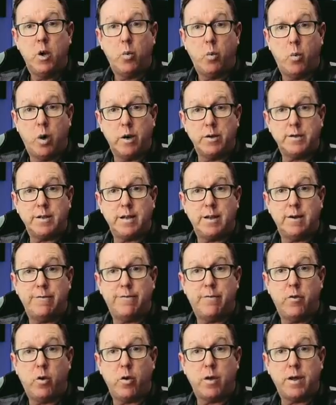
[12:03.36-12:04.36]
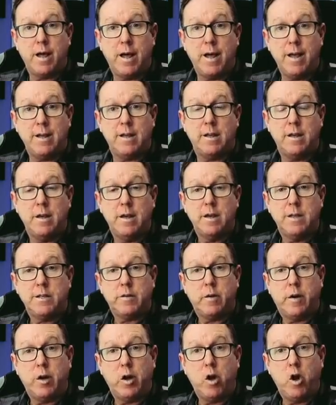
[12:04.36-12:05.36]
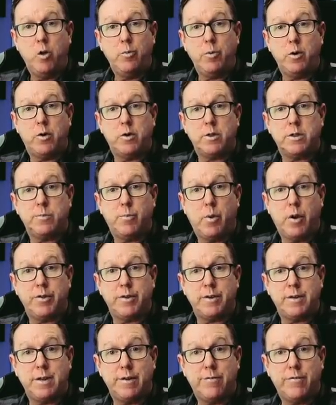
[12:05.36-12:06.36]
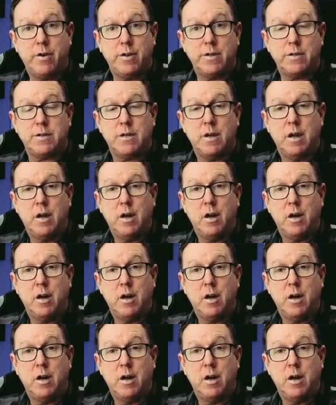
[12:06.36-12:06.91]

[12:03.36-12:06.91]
was in 4K, so I hope you could spot the difference.